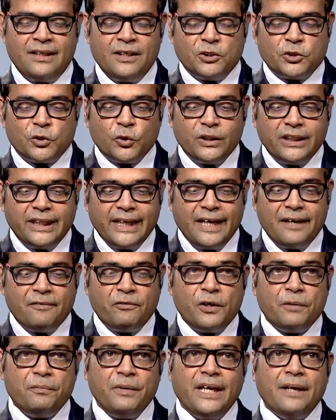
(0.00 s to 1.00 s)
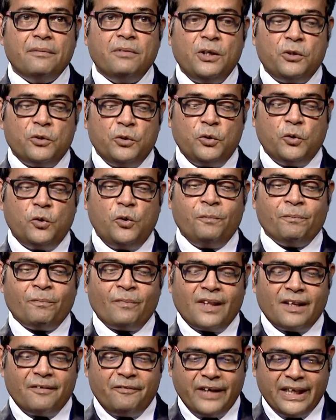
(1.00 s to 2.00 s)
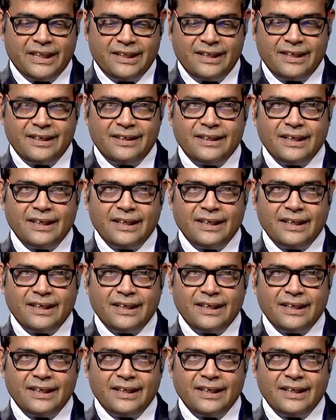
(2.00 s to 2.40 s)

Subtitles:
So they would be able to know whether